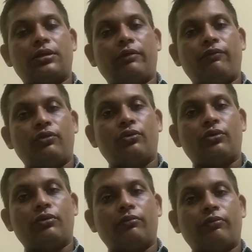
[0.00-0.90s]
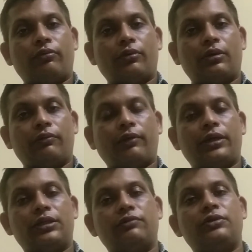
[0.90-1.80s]
If you
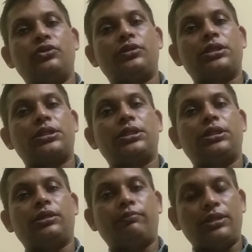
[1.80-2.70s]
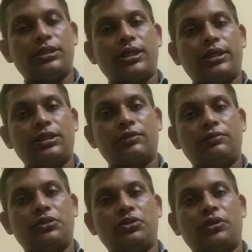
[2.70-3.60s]
find this video interesting, then please like this
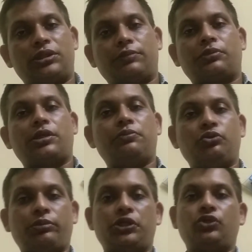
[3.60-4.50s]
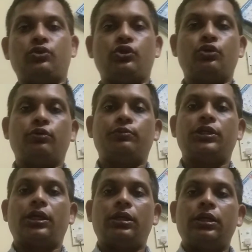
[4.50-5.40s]
video and subscribe to my YouTube
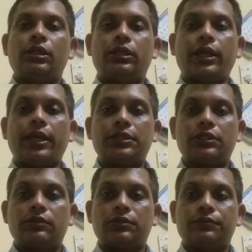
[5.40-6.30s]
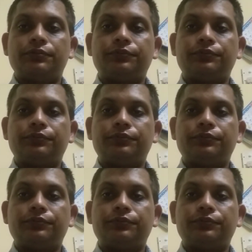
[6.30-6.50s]
channel. Thanks.